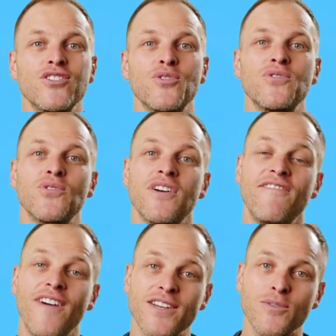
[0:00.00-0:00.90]
to enjoy a
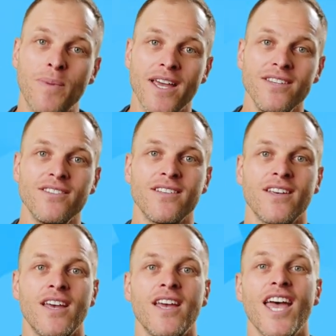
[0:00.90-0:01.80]
fast-paced,
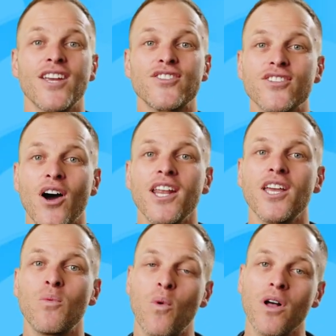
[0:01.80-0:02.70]
exciting,
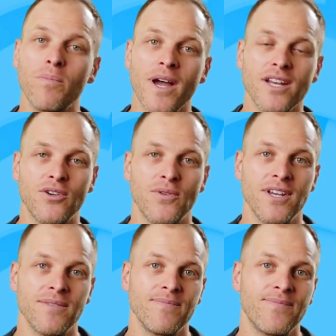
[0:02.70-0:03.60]
and well-paid
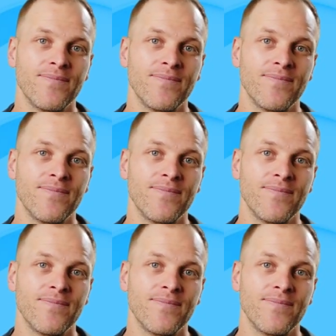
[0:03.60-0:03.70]
career.